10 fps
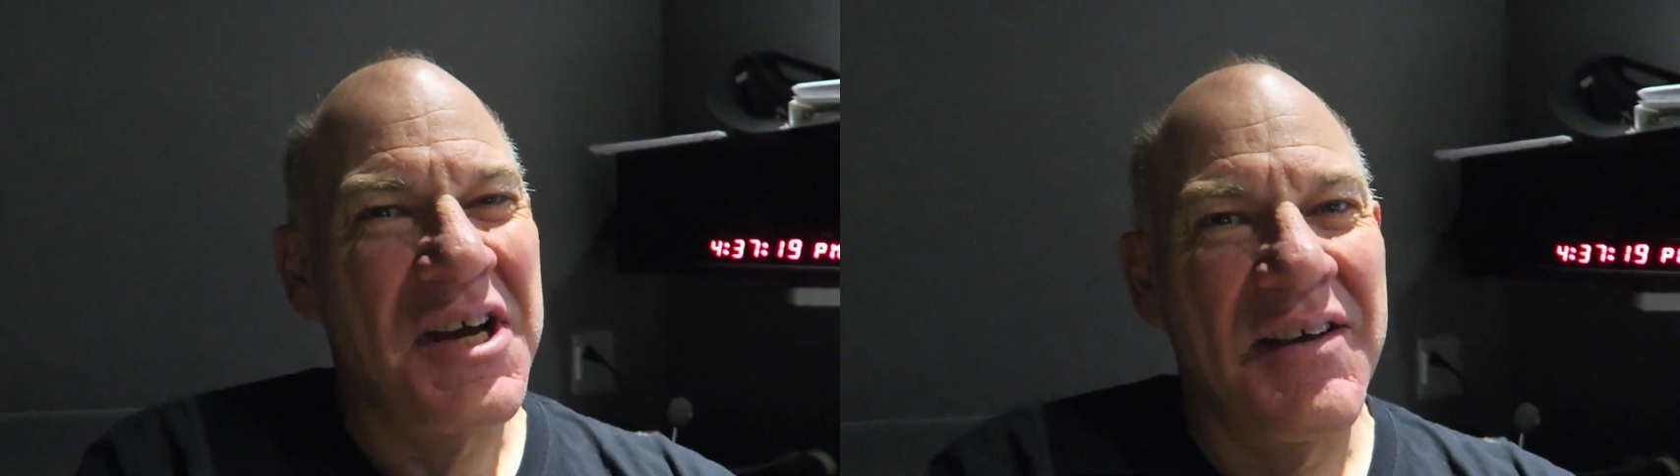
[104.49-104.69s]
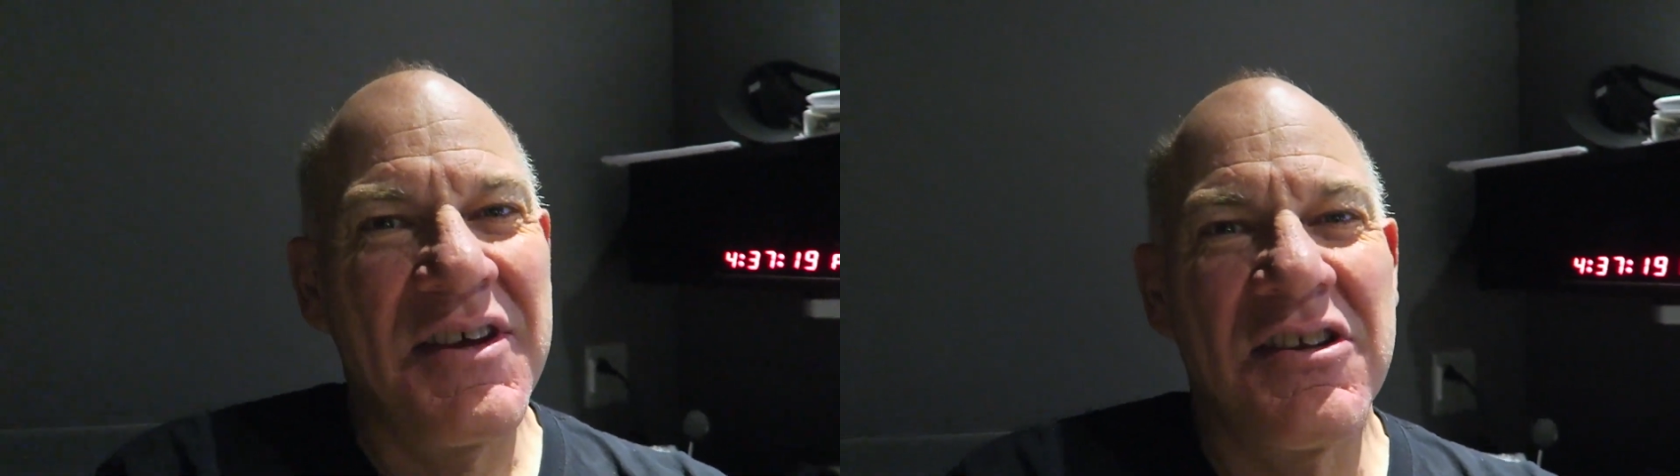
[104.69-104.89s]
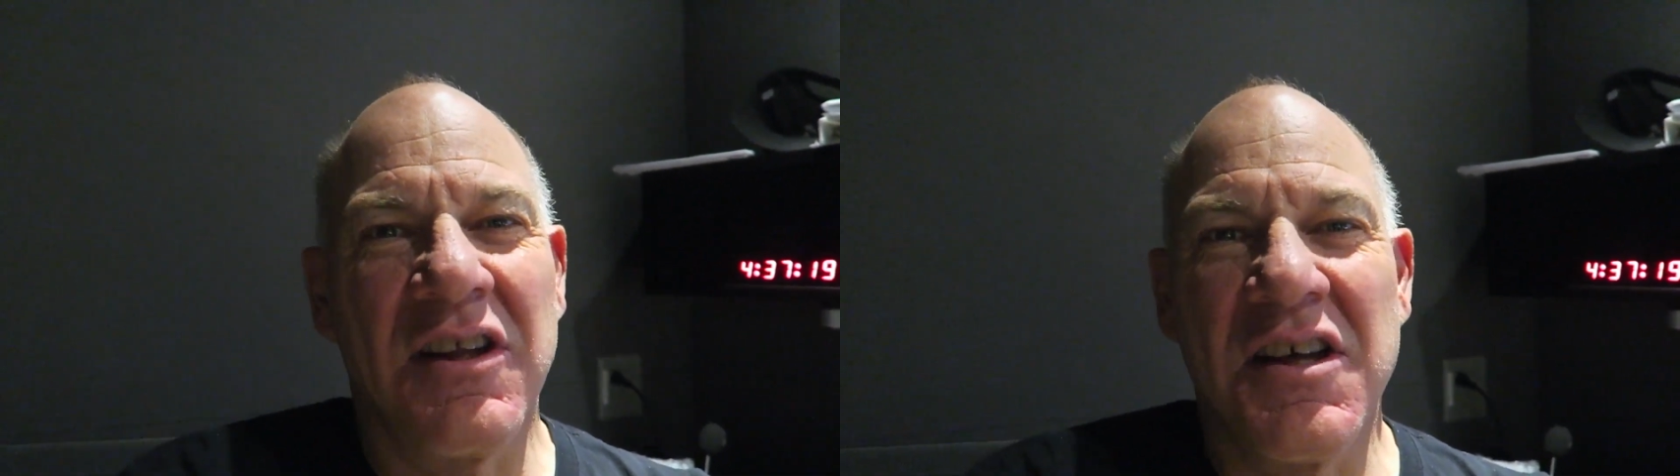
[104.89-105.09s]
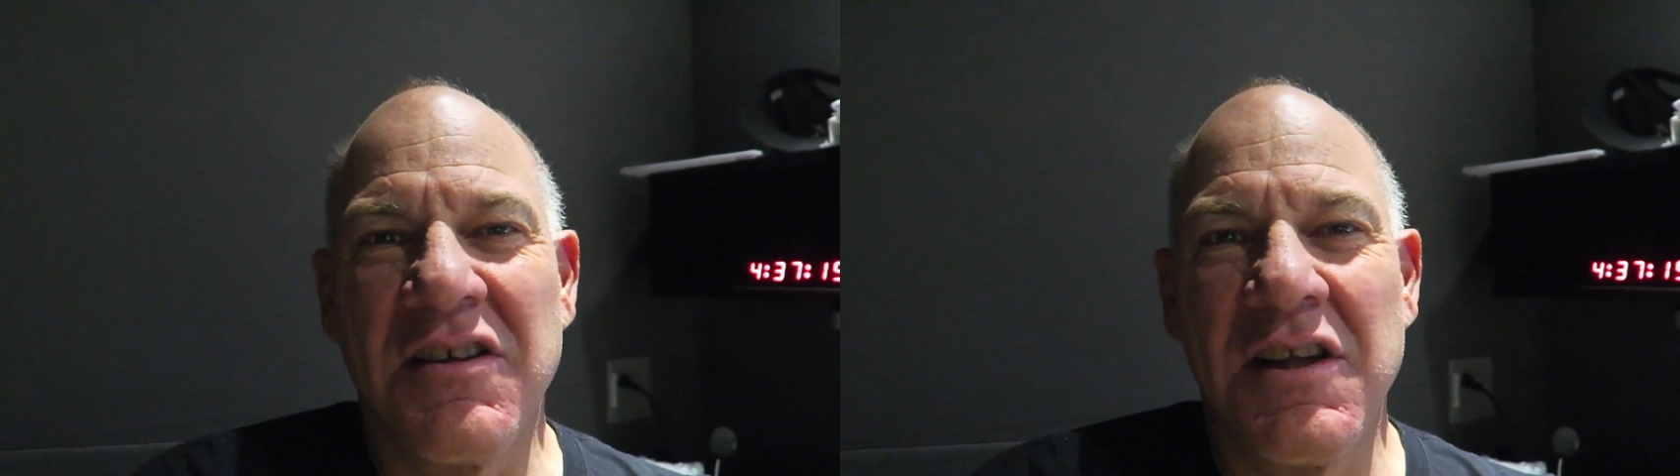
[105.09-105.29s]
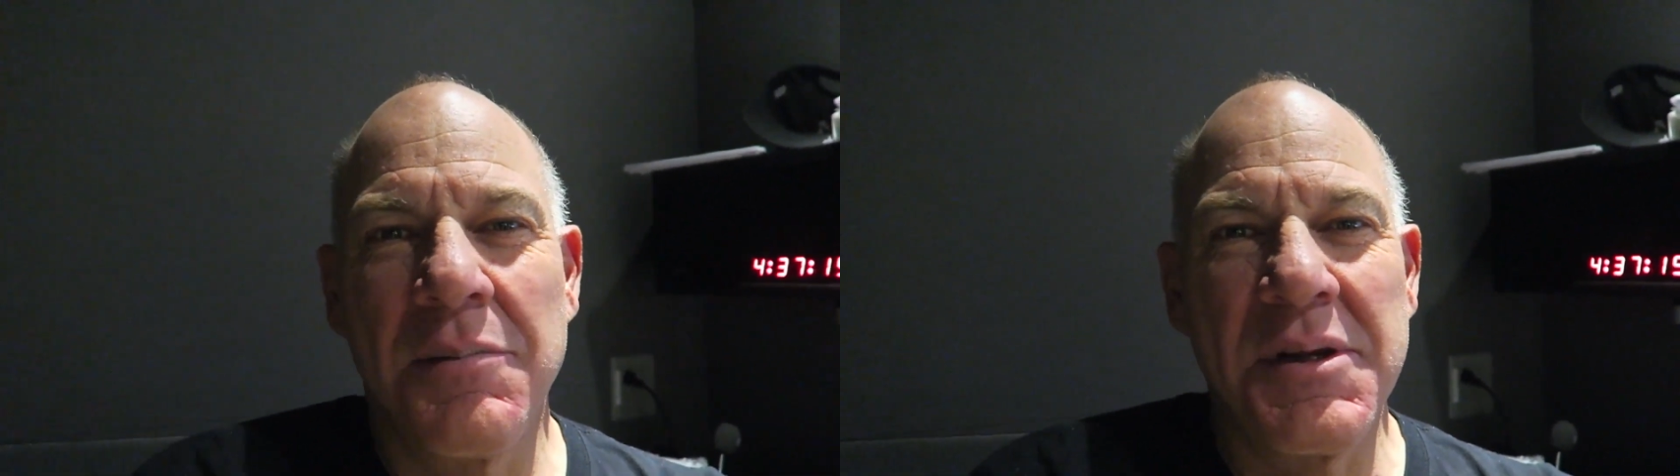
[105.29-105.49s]
Chavez
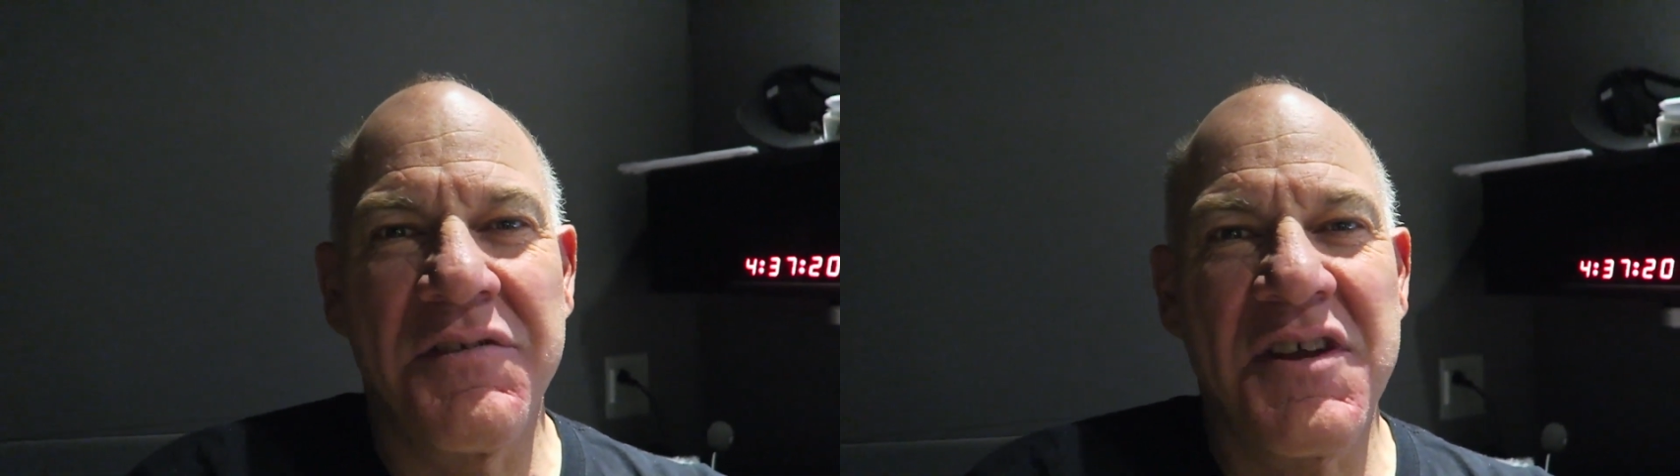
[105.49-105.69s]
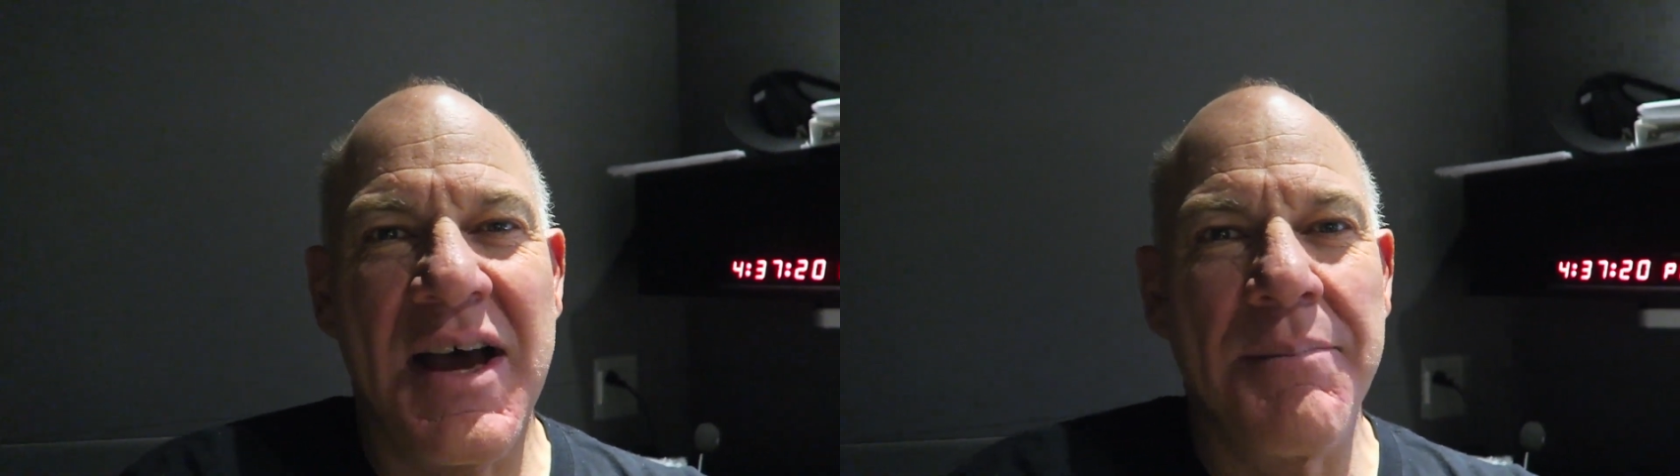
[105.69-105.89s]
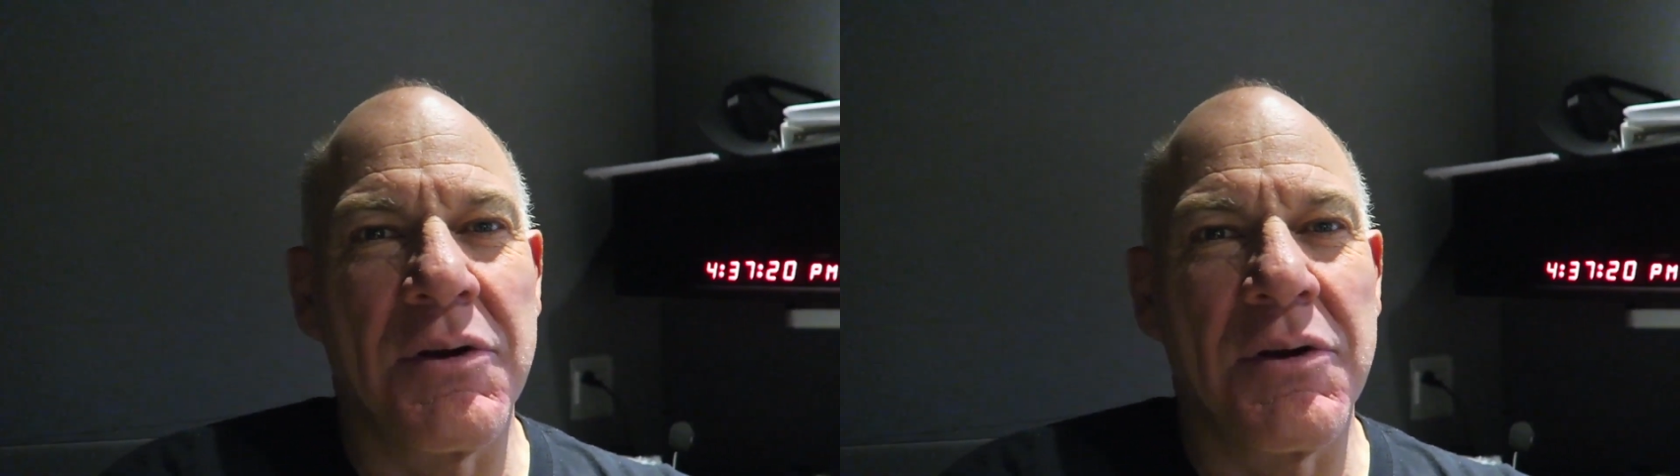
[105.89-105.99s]
lost a little bit of time,